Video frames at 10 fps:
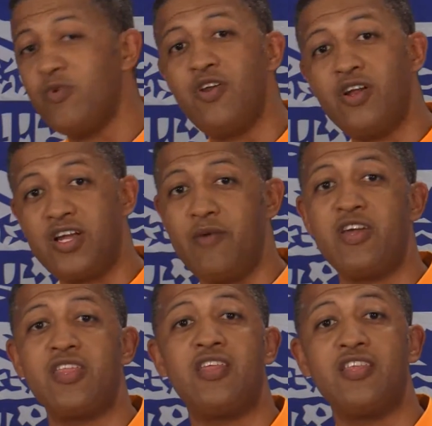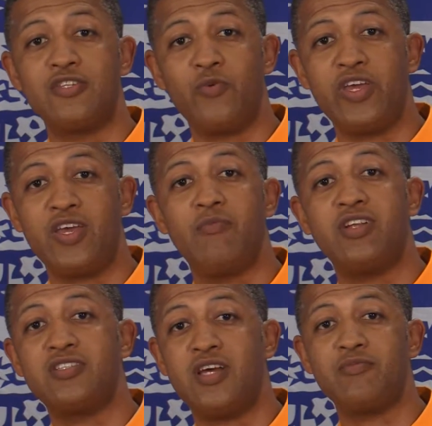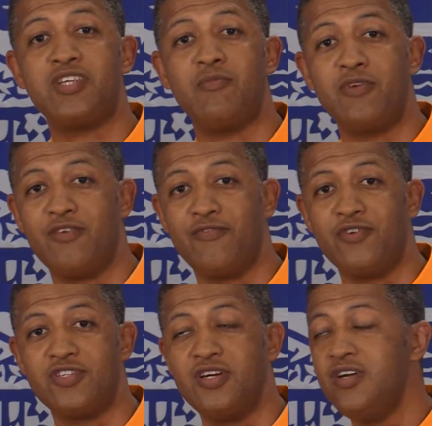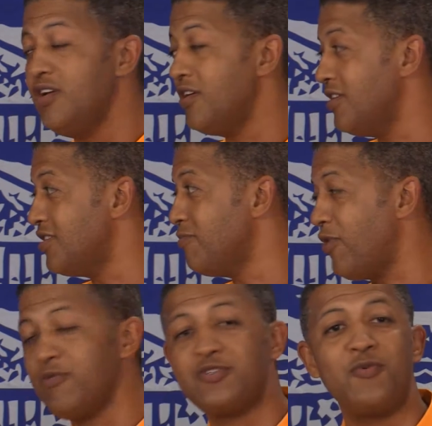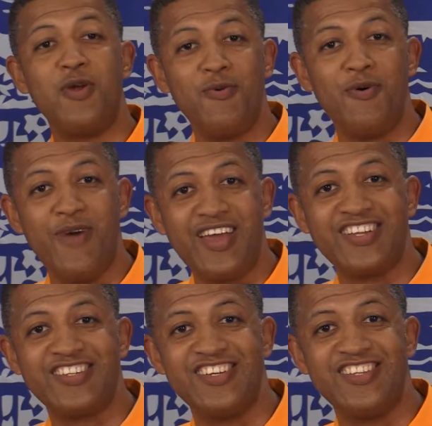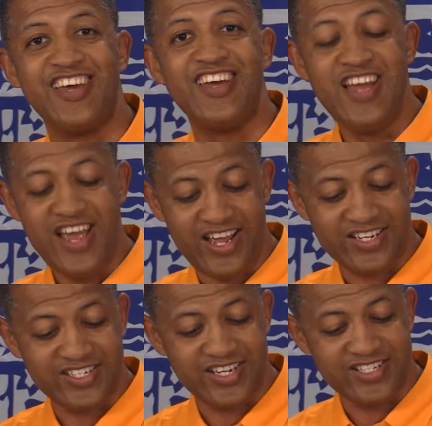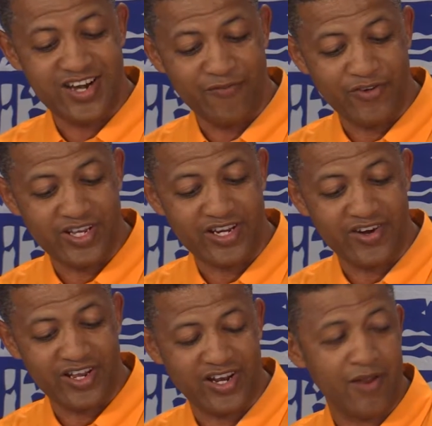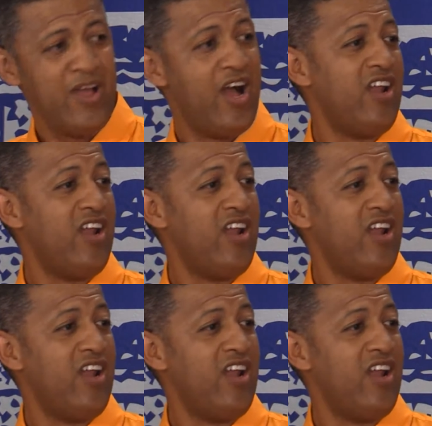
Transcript: We're not coming there this weekend, but sometime in the future. Clinton promised we will make a turn there at Strandfontein Cricket Club.